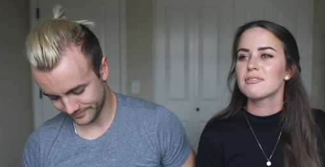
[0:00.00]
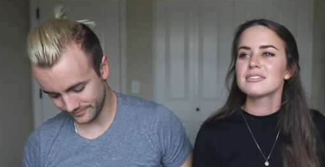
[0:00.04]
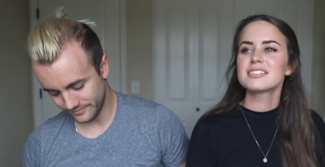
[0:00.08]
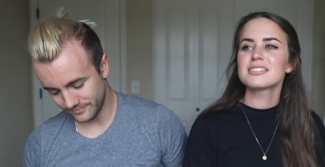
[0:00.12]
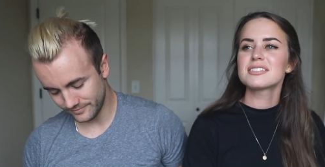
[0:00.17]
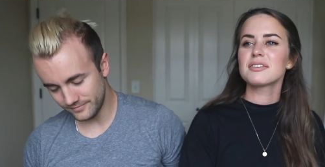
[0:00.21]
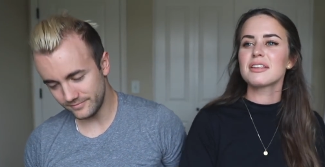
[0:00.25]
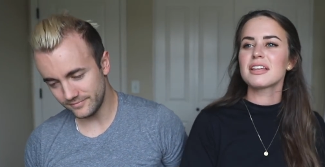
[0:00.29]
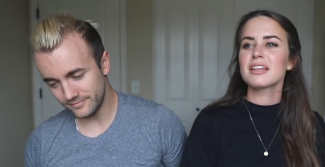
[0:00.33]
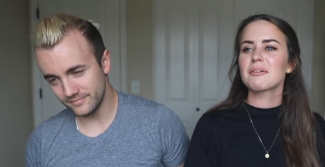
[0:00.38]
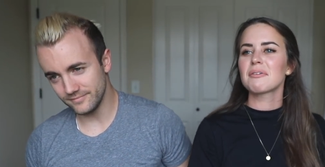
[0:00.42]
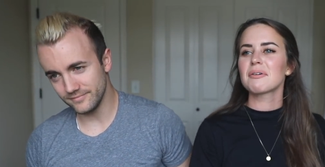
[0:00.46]
Speaker 1: were still
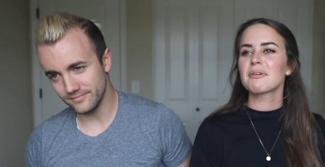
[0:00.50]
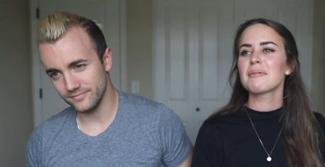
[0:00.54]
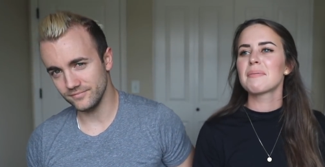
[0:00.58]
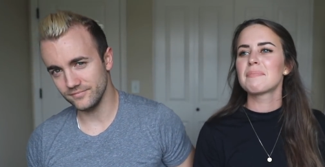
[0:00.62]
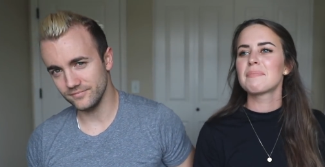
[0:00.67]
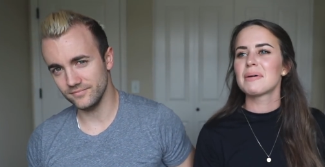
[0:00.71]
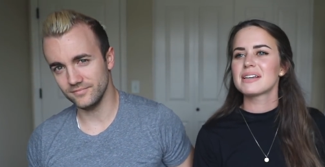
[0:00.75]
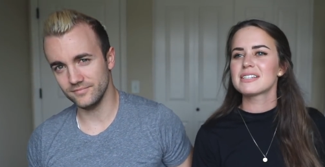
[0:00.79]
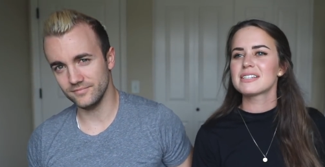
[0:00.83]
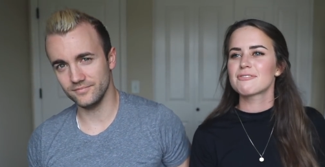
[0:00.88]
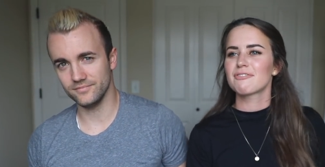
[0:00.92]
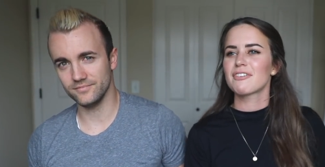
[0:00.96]
like one of my
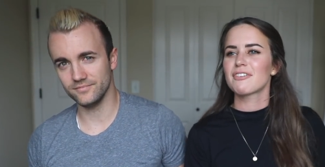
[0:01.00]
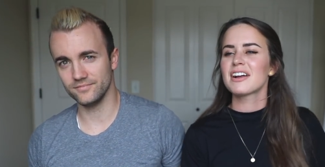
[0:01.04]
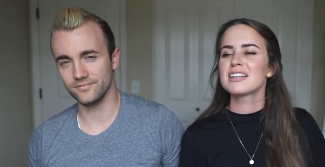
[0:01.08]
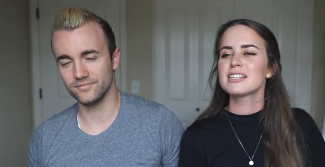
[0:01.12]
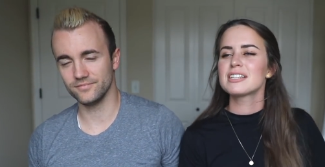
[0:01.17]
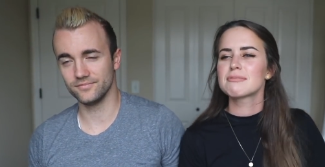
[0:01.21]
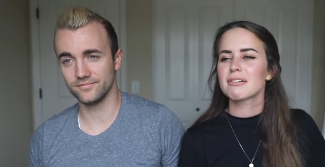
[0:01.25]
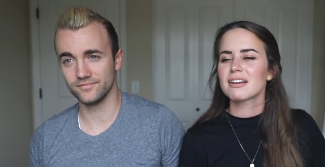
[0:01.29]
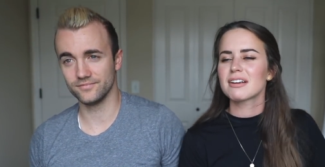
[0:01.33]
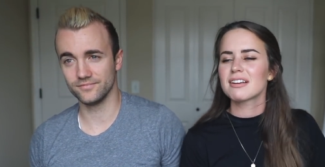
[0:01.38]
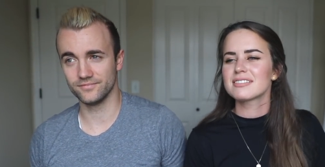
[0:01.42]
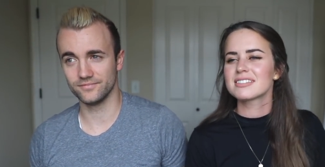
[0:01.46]
best friends,
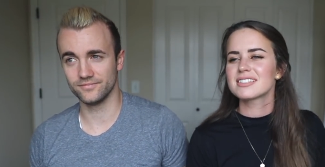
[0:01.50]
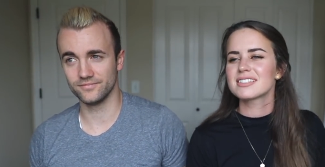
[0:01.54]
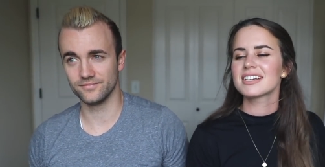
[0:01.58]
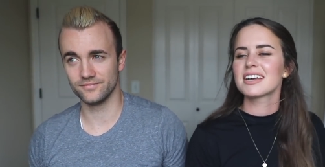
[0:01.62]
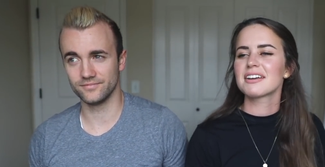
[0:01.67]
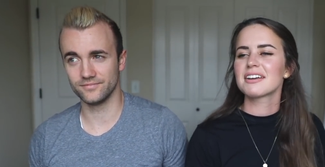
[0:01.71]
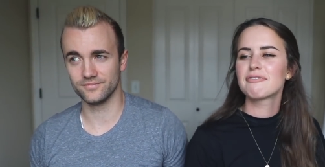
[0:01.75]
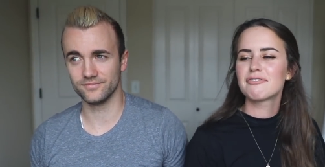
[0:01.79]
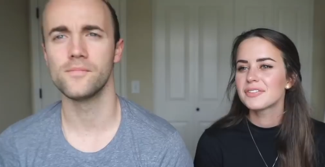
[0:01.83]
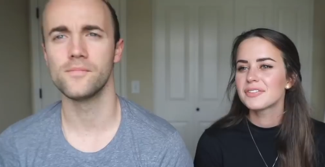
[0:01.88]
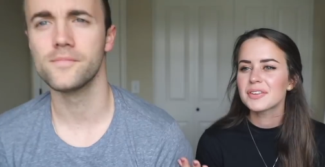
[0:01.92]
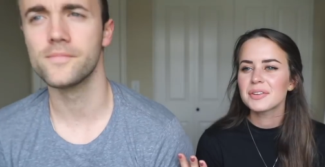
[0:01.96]
but I was like
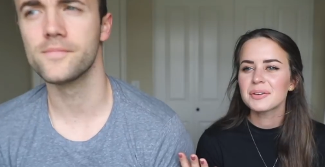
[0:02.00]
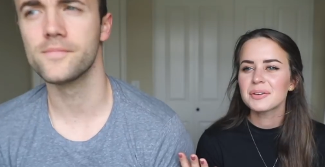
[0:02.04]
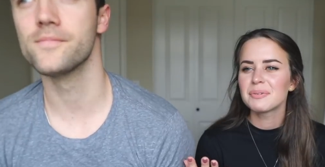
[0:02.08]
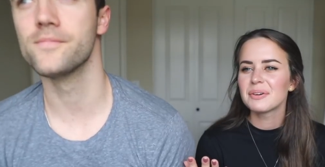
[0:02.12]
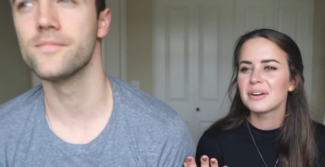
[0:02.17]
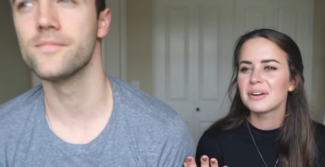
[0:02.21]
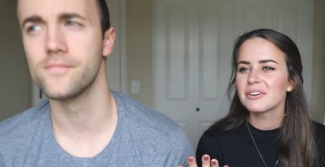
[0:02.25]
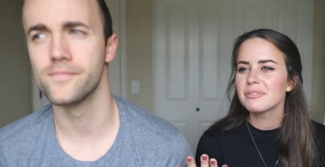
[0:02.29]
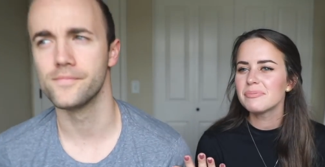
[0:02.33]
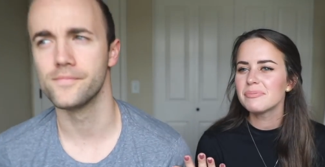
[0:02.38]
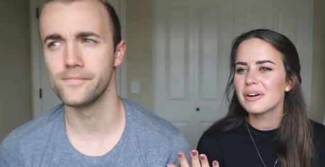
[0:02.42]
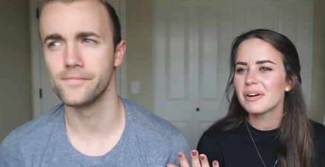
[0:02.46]
feeling weird